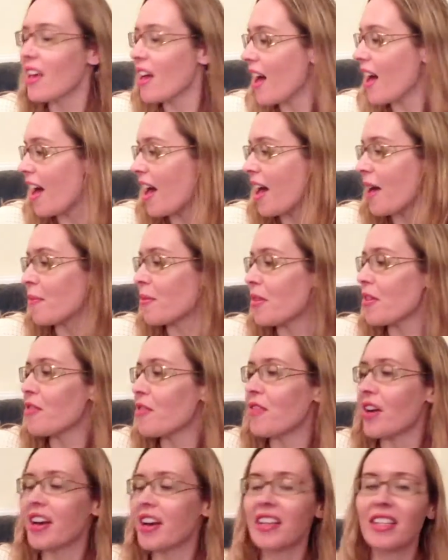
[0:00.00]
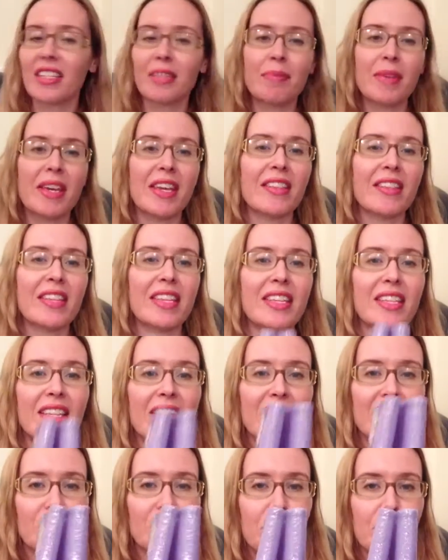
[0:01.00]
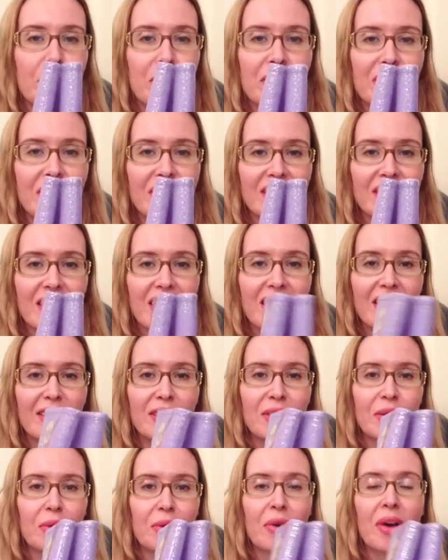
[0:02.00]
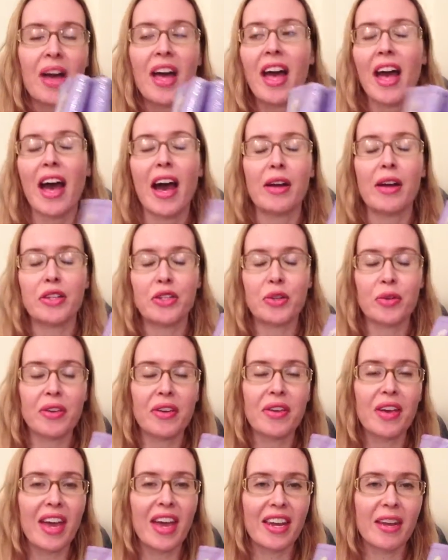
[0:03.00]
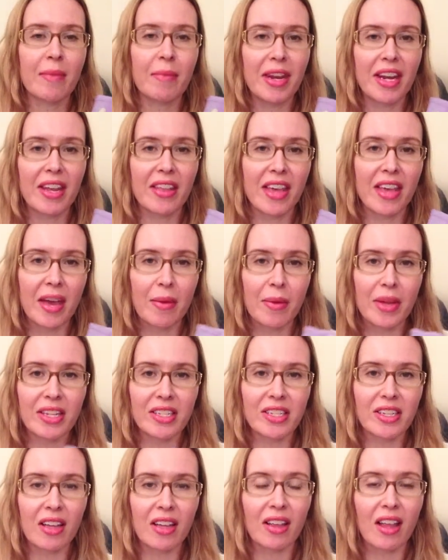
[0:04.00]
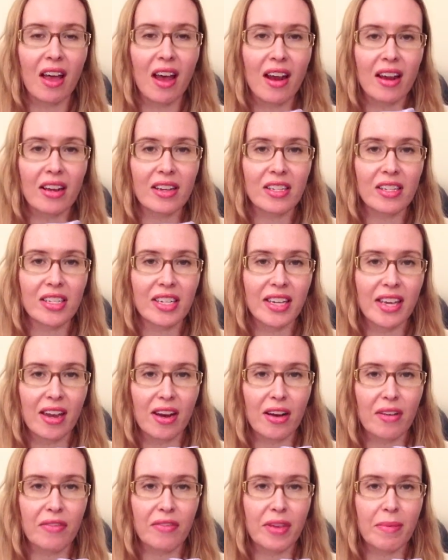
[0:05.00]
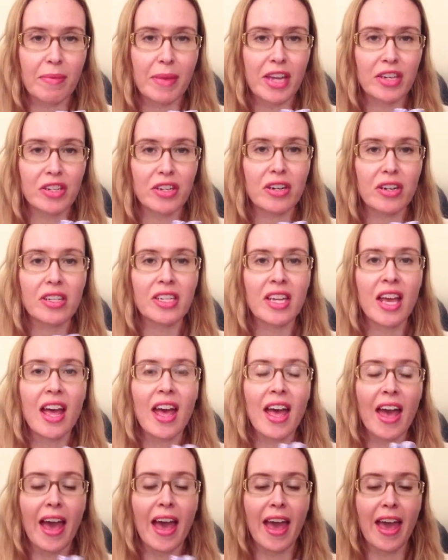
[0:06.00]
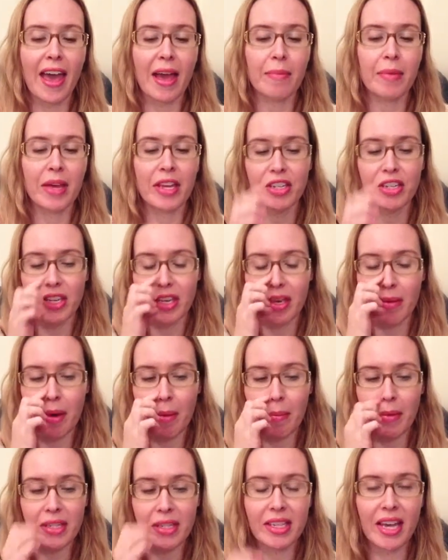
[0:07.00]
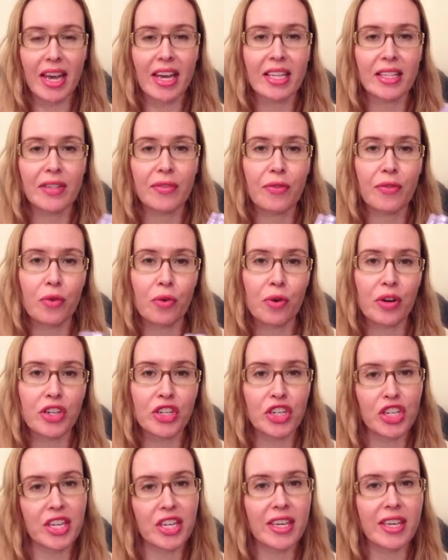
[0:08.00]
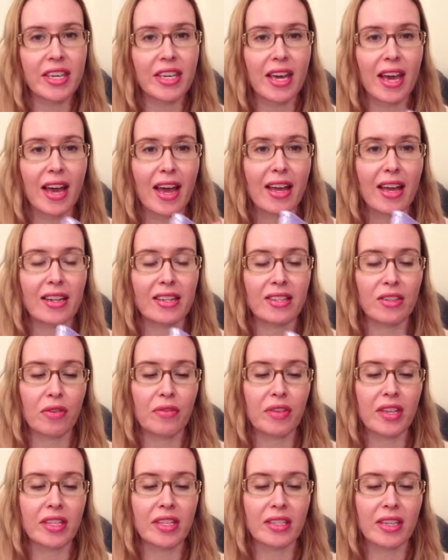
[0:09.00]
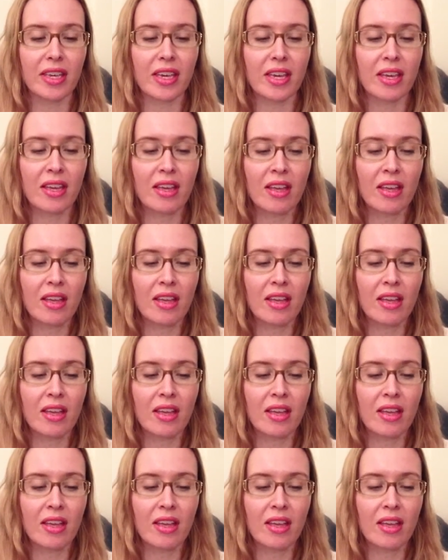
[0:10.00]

The first being these little boots. So I'll show you in a minute that I went to Clark's to get her feet measured, and she came up a size 4G, and obviously